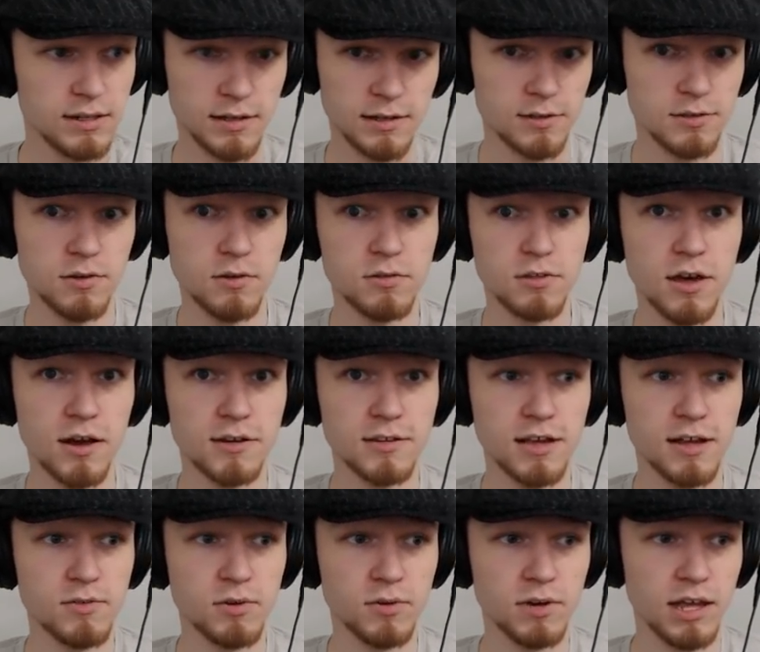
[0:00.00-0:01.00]
I'll just go talk
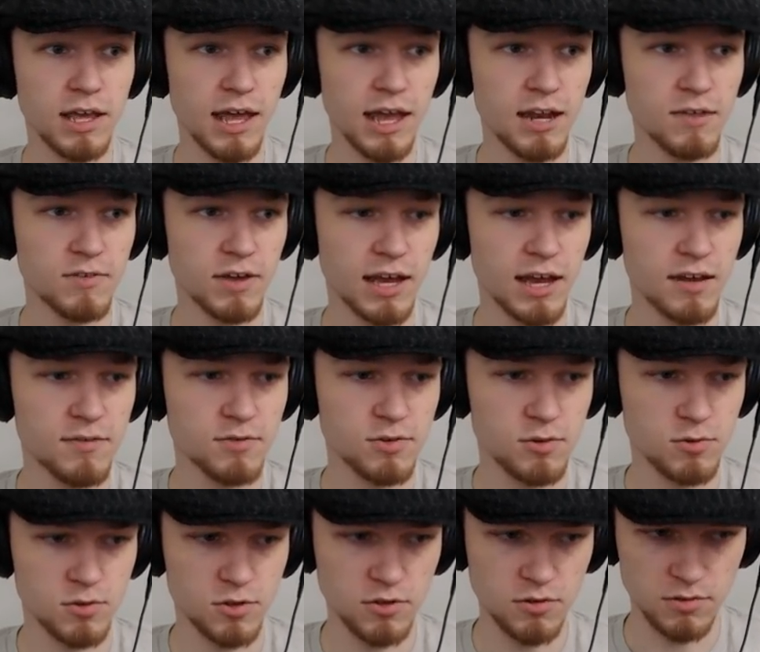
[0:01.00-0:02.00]
to everyone again if I have
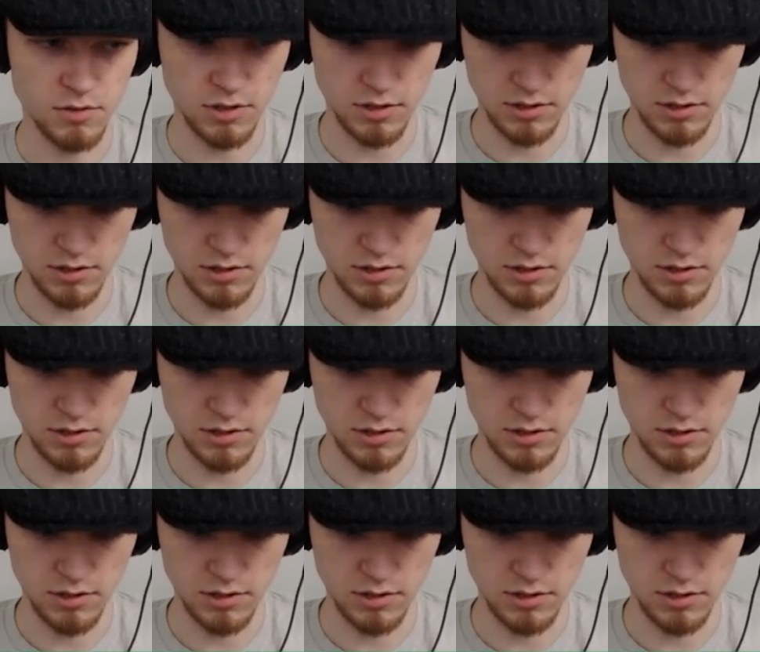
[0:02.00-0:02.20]
to. Shoot,